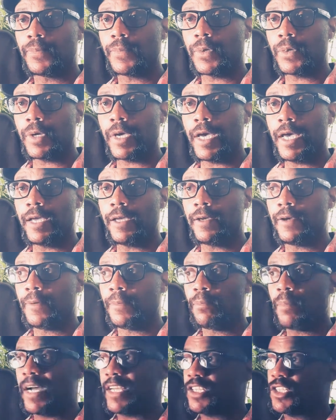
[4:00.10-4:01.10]
Okay,
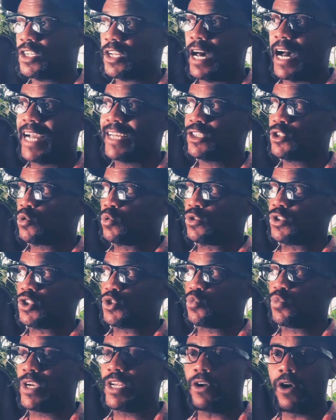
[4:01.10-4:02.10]
my high school
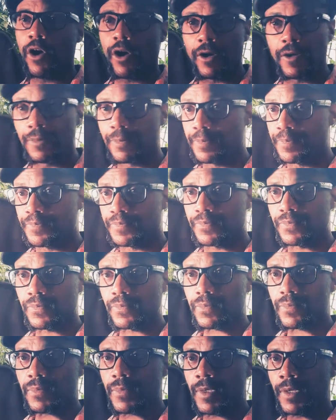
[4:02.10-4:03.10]
sweetheart
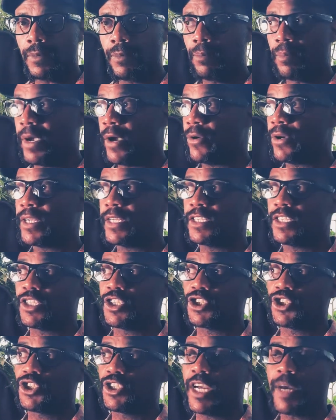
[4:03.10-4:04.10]
married a
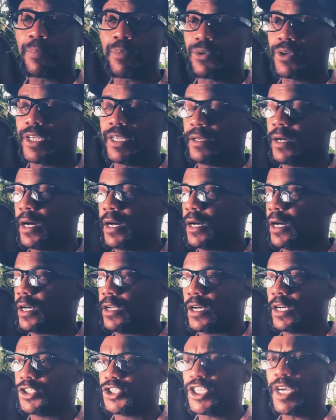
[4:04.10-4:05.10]

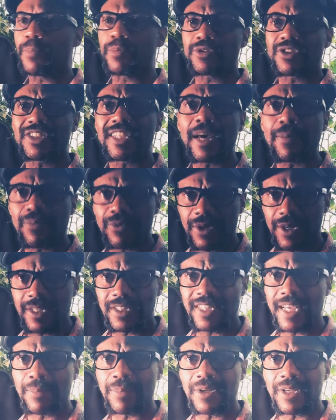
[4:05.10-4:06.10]
shepherd's
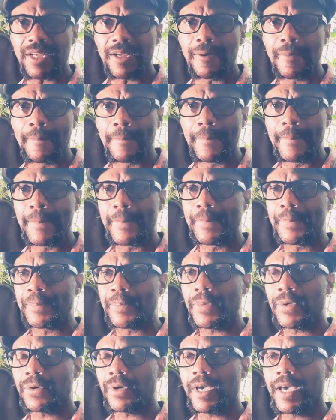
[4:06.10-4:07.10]
deputy.
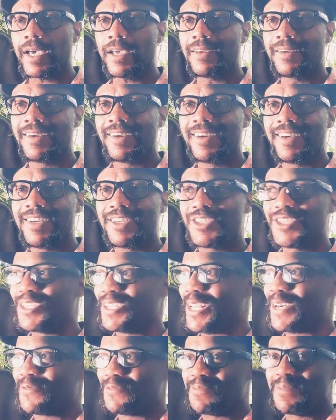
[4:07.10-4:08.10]
Okay, she
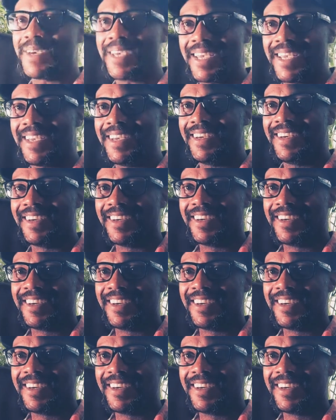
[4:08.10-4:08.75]
left me